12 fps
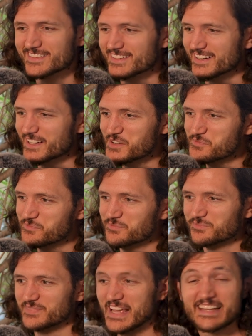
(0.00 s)

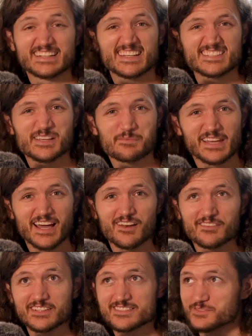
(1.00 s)
and get something out
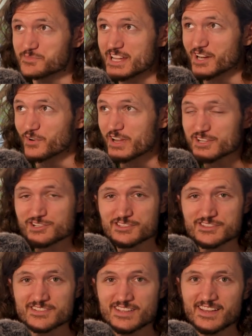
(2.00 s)
of it, some
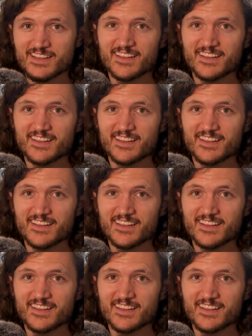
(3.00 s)
decorations.